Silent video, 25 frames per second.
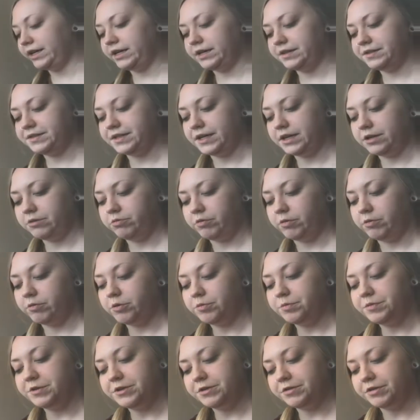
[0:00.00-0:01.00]
I said, we
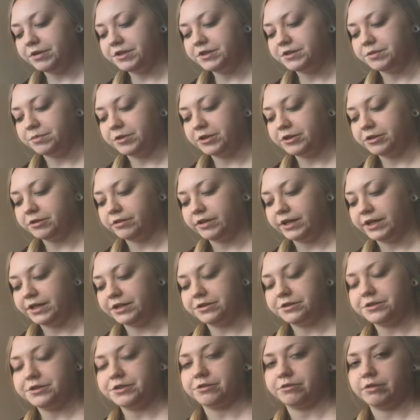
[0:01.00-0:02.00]
will be doing some other
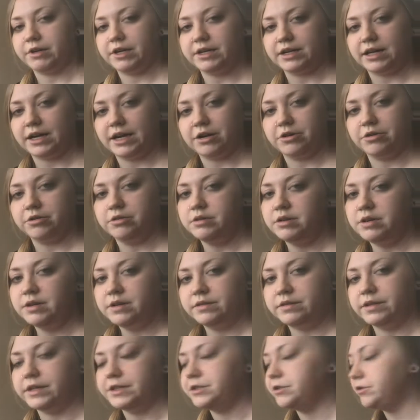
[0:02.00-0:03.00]
layers, so right now
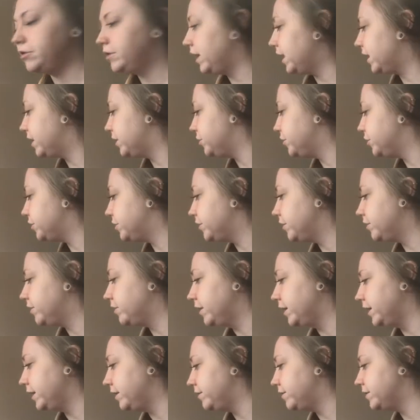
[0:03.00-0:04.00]
they do kind of just look
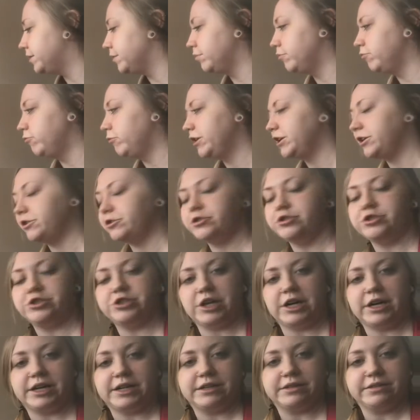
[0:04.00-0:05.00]
like some weird
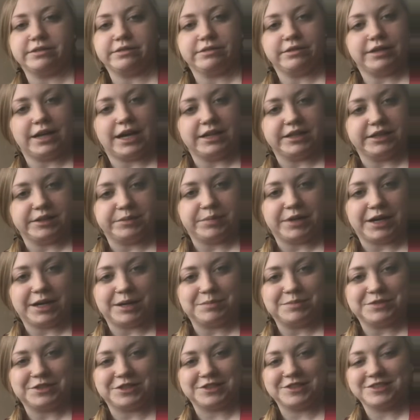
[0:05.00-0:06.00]
giant
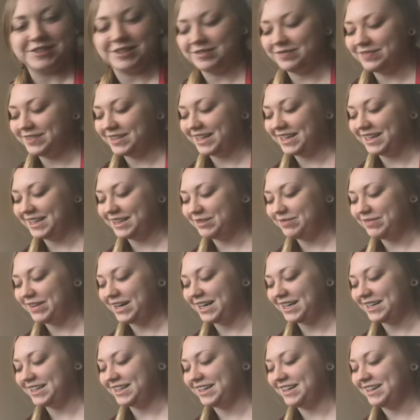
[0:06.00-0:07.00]
lollipops or something in the
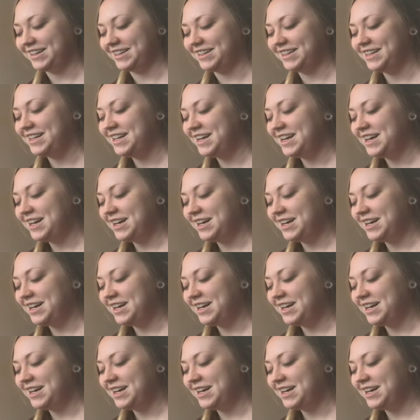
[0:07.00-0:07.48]
background.